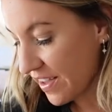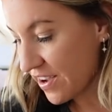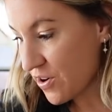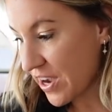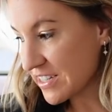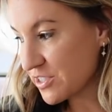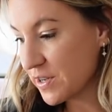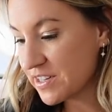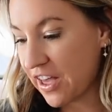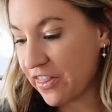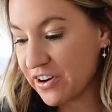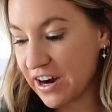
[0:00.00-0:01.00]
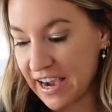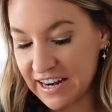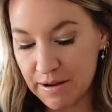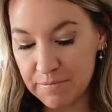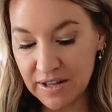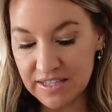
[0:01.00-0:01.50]
Okay, so another
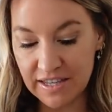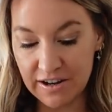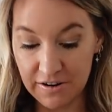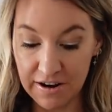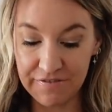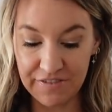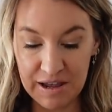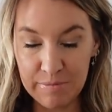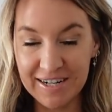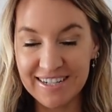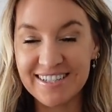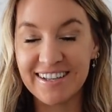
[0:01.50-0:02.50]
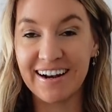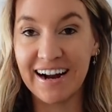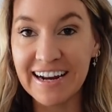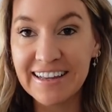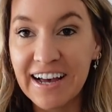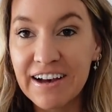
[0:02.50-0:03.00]
item that's internet famous that
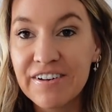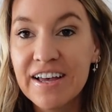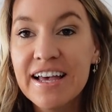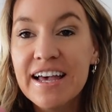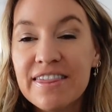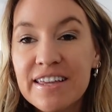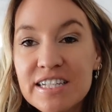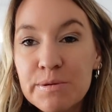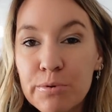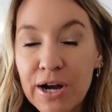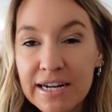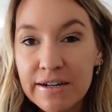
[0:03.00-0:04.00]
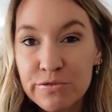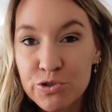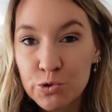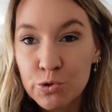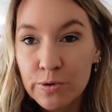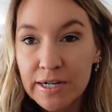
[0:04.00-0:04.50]
I love, this brand of
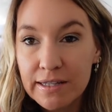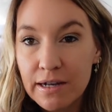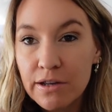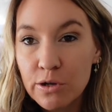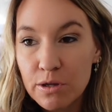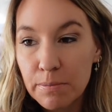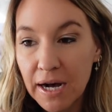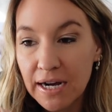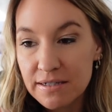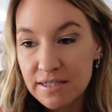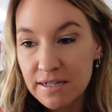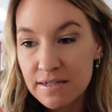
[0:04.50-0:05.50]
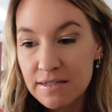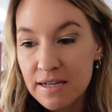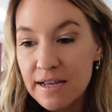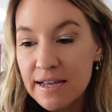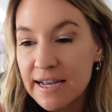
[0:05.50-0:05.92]
jewelry. Look how cute the box is.